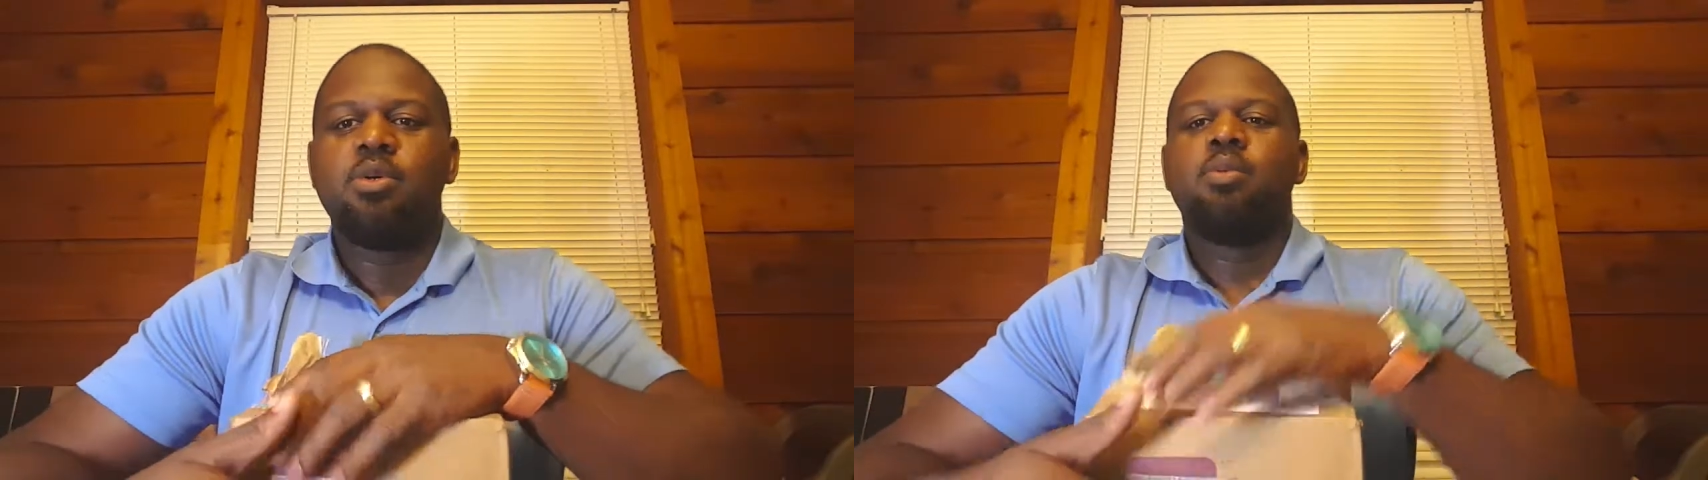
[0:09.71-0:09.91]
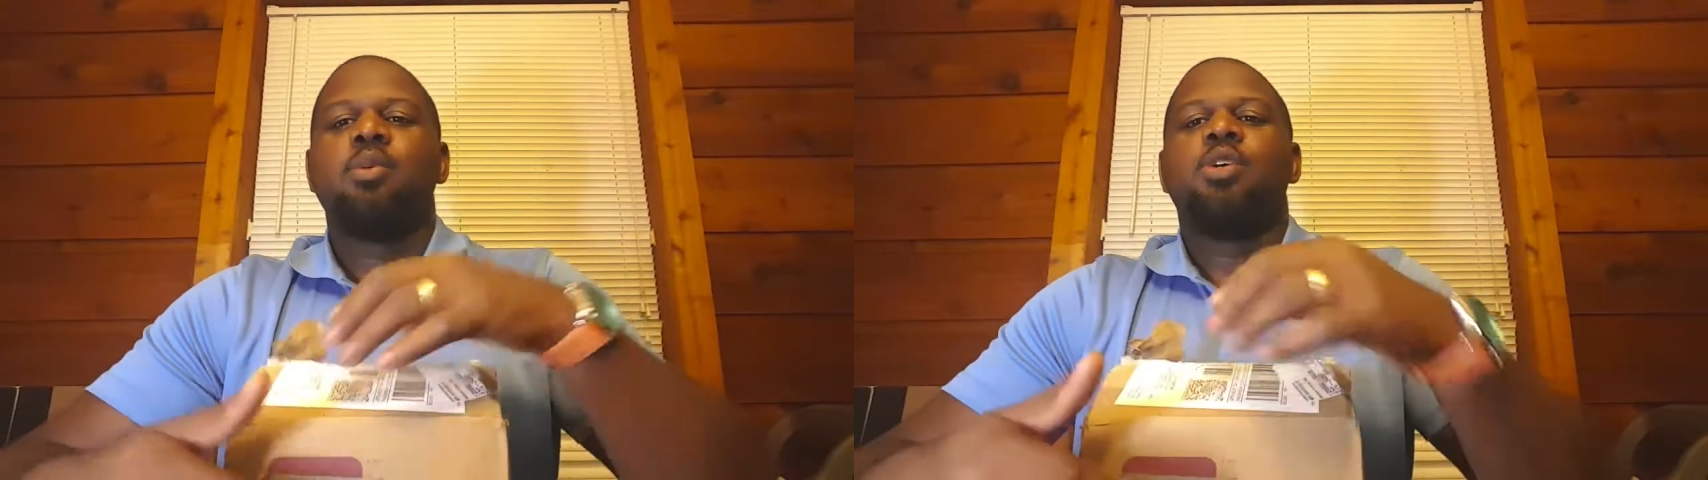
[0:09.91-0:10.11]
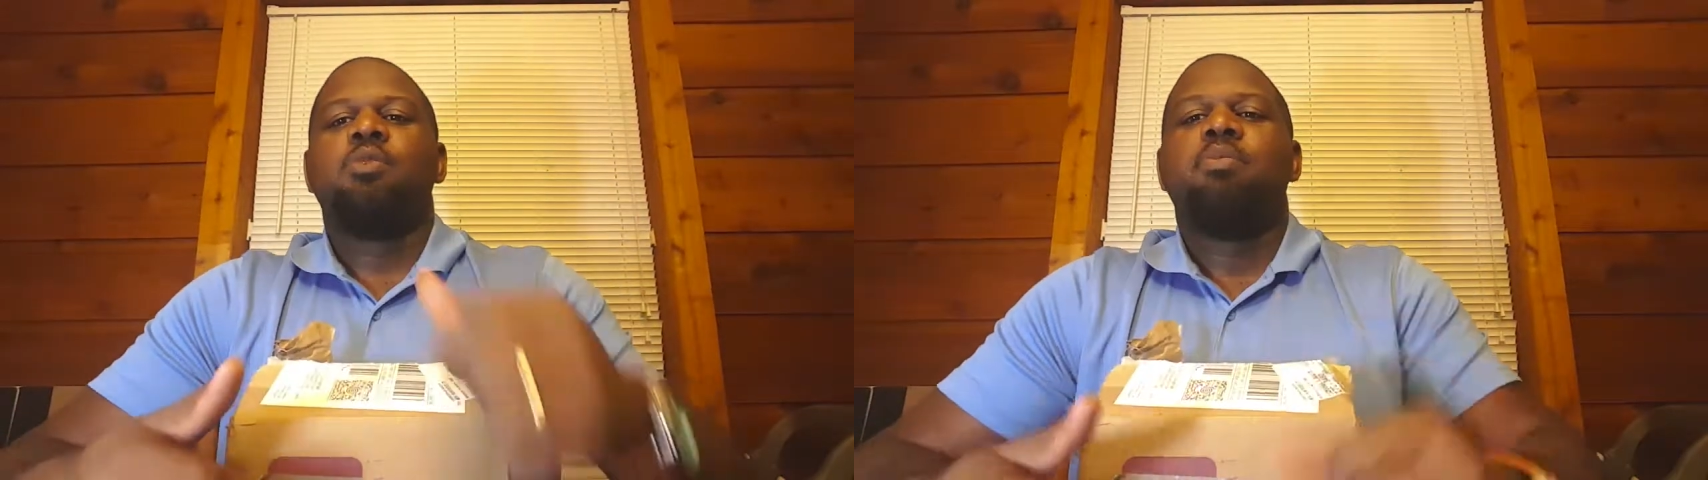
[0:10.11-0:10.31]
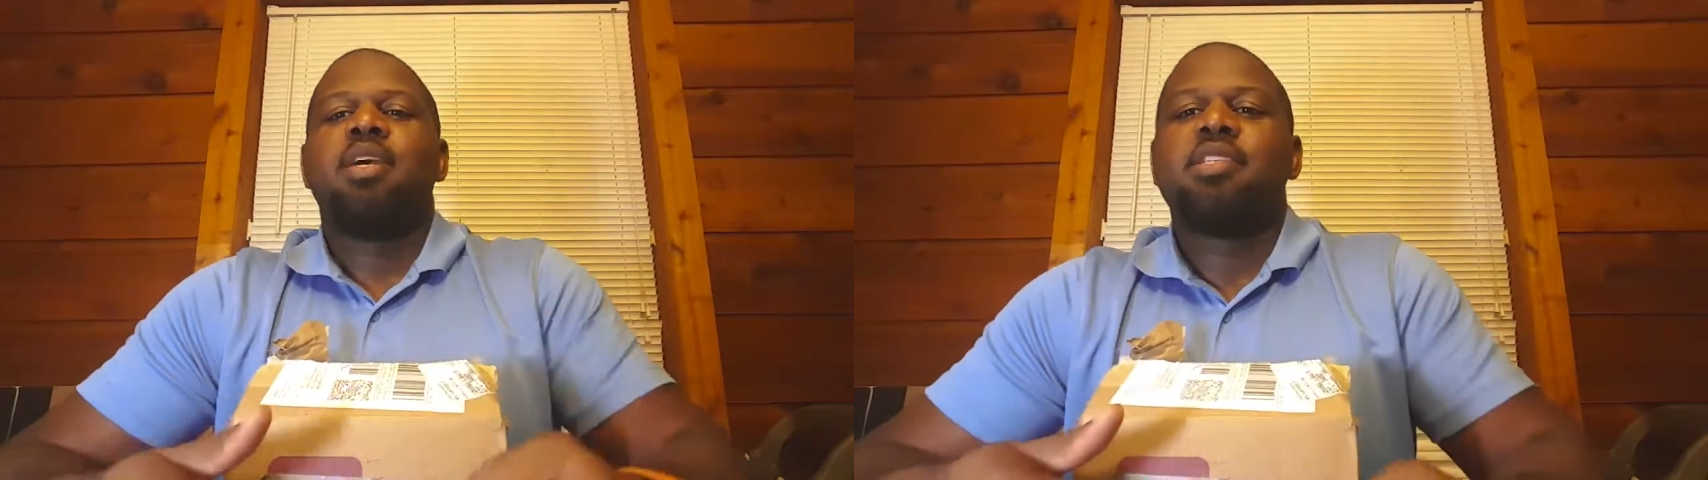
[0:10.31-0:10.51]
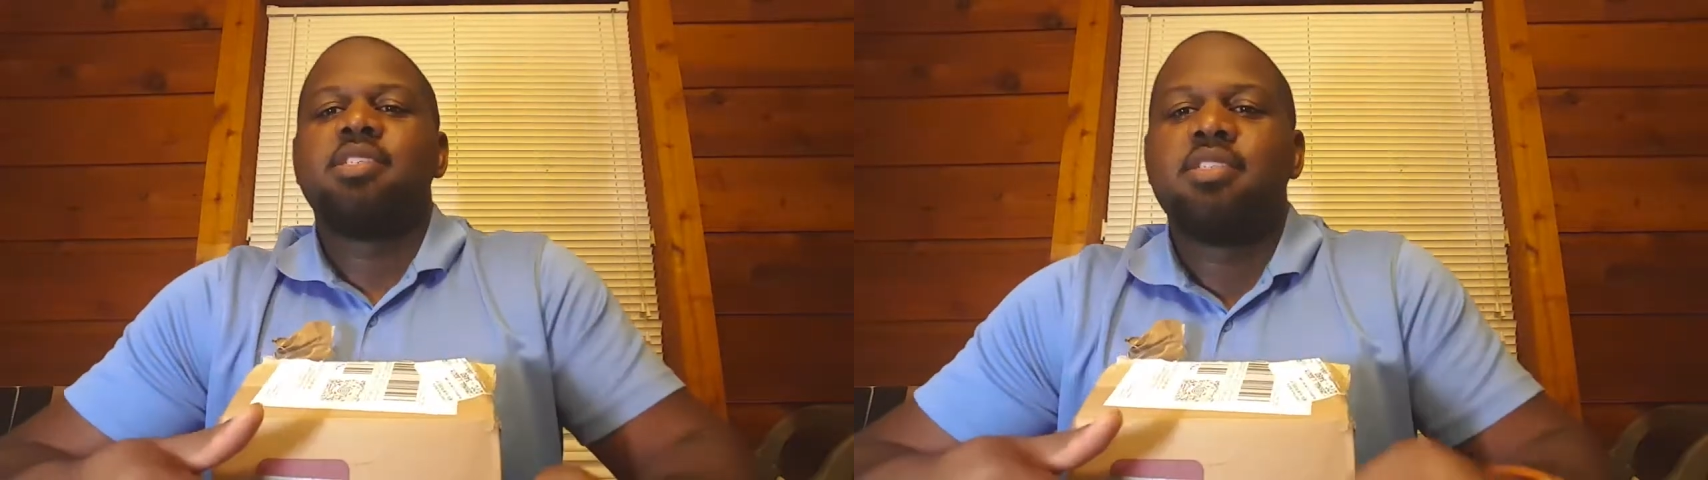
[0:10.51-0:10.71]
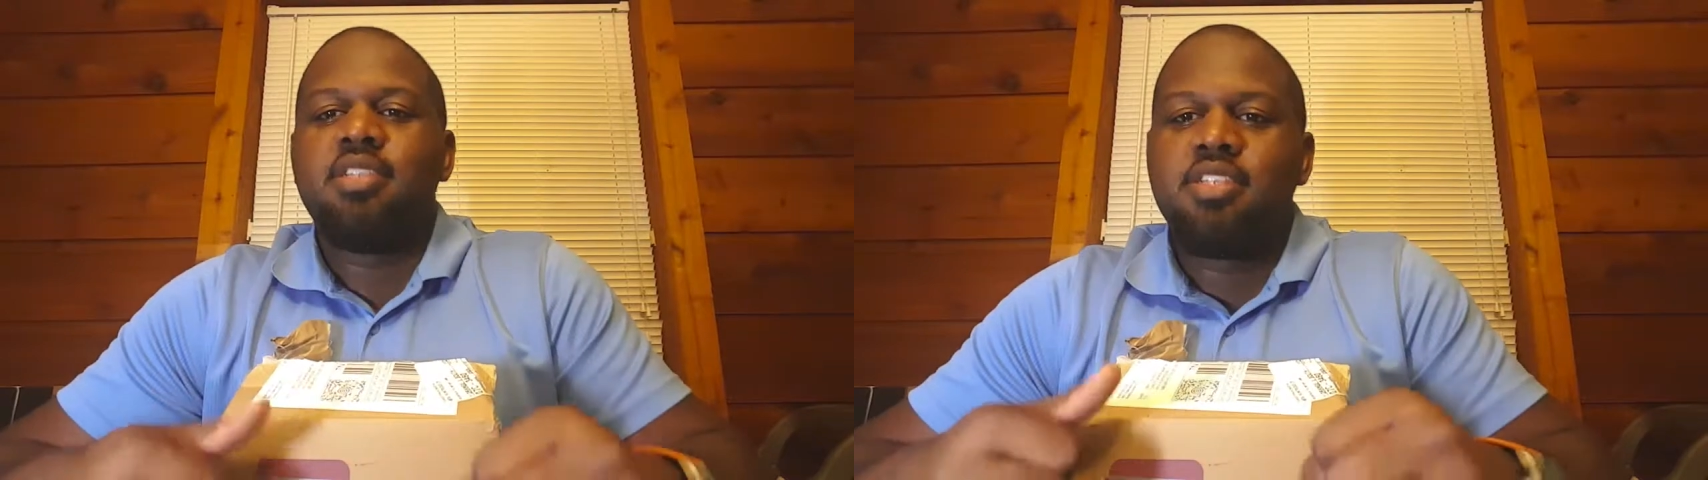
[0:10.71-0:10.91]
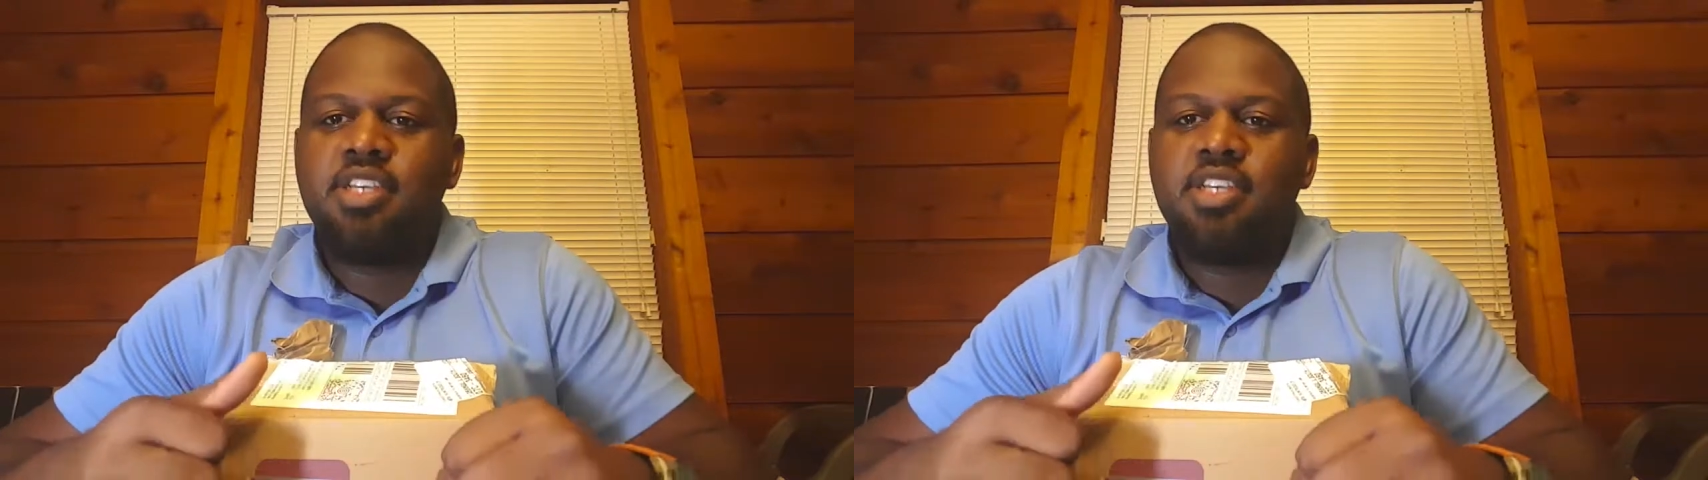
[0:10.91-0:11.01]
Welcome back to another